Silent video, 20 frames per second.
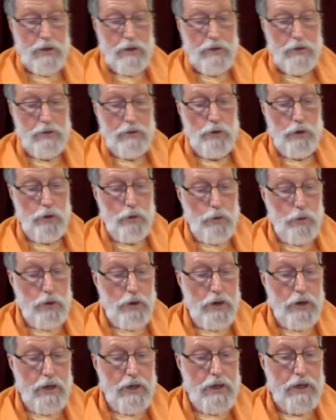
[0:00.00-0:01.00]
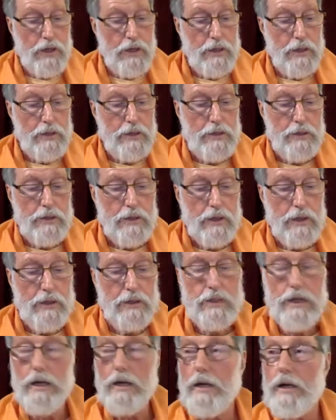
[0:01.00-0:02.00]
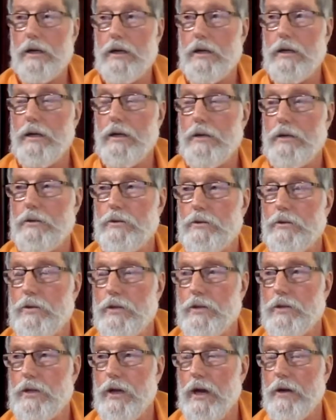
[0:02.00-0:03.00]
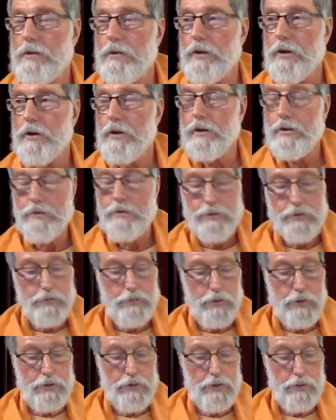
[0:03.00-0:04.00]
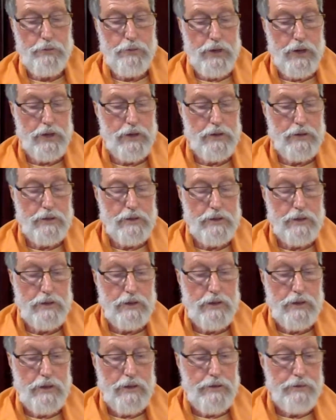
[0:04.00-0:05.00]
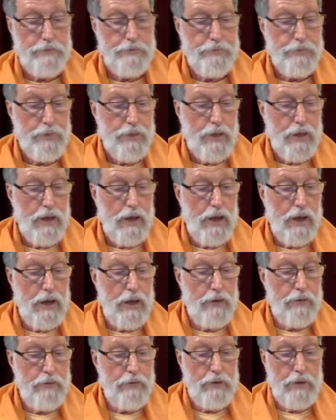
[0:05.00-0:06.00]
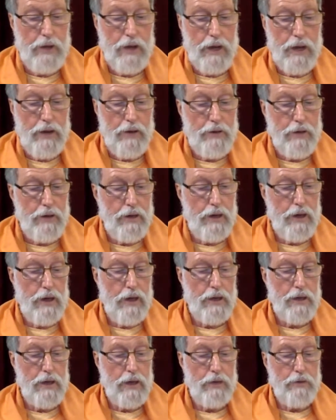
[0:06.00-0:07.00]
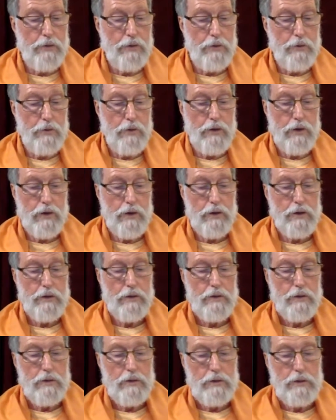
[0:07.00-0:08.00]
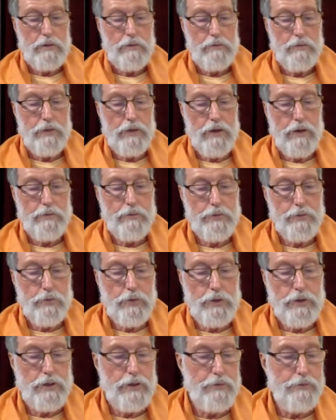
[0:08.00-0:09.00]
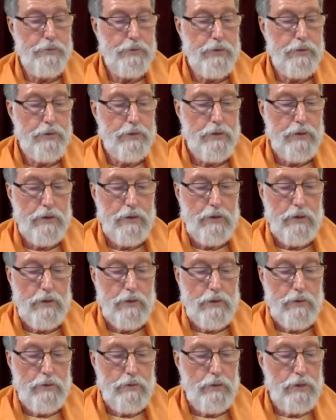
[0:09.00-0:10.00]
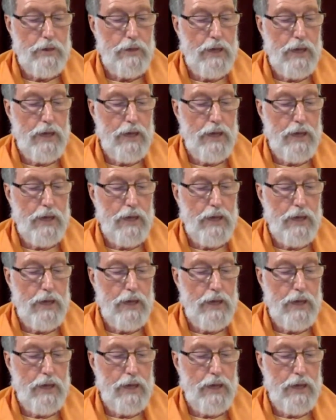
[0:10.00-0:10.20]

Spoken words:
No work is ugly to the sadhaka or spiritual practice. Any and every work becomes worship when the